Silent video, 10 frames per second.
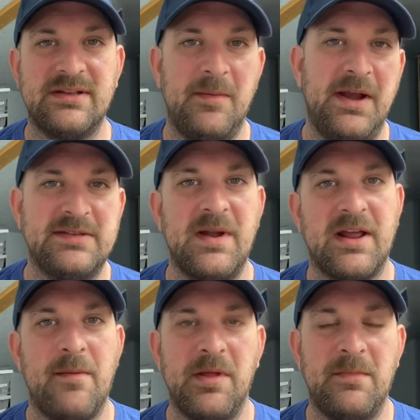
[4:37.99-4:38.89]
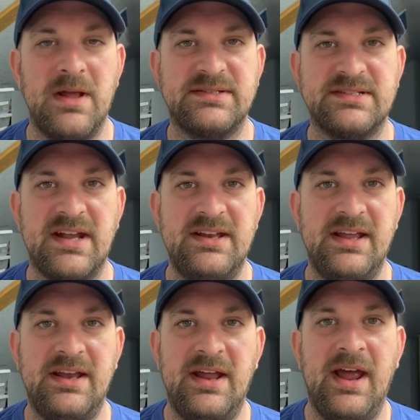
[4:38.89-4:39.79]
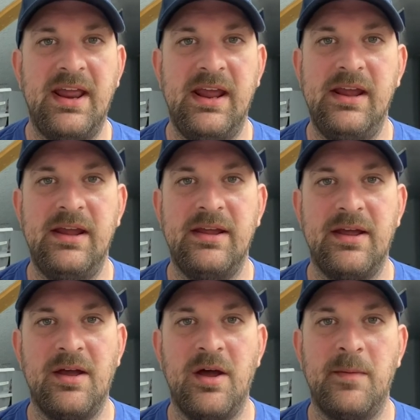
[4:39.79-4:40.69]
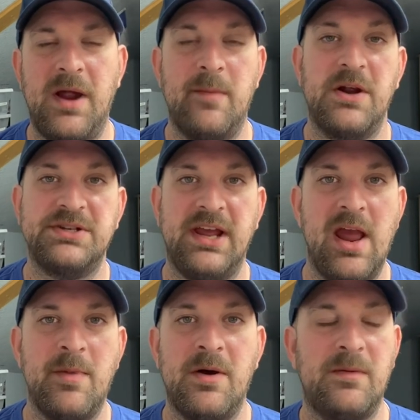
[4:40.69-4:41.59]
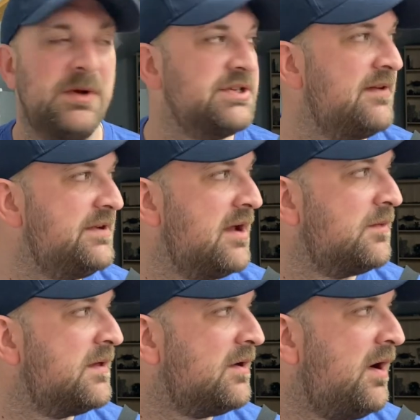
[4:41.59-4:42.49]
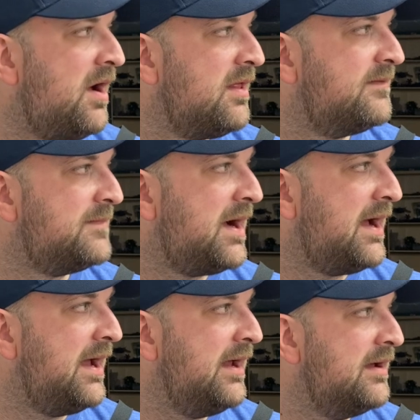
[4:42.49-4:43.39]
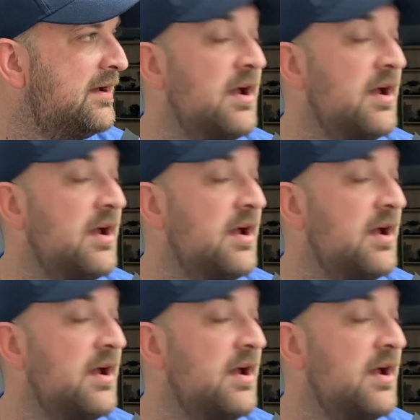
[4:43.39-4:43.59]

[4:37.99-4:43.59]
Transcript: I mean, it's been a couple of months since I did any um, airbrushing camo, which I've done with all of my